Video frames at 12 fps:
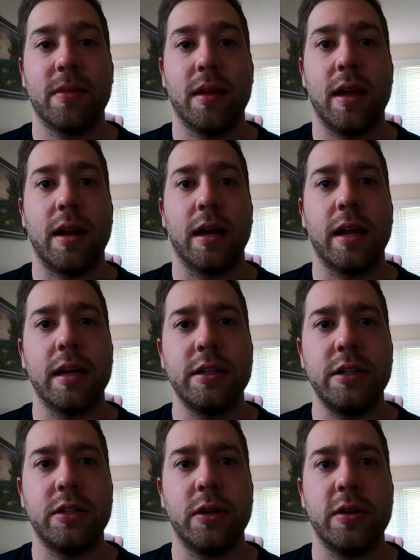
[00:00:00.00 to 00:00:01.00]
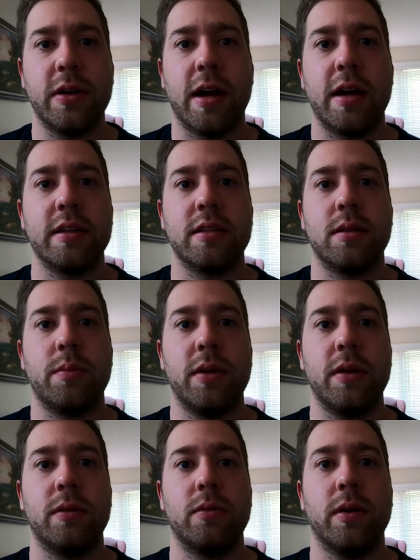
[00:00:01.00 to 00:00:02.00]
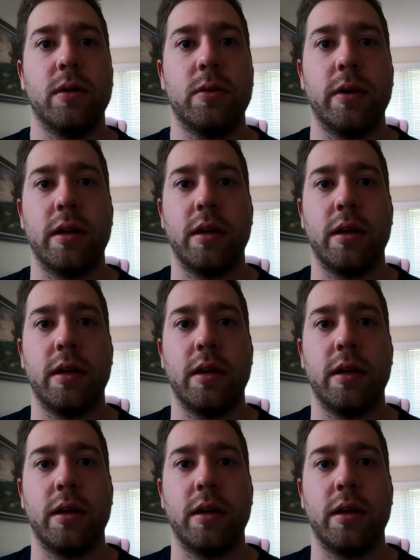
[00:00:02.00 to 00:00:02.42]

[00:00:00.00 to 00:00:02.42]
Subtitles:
and I can actually show you guys the build real quick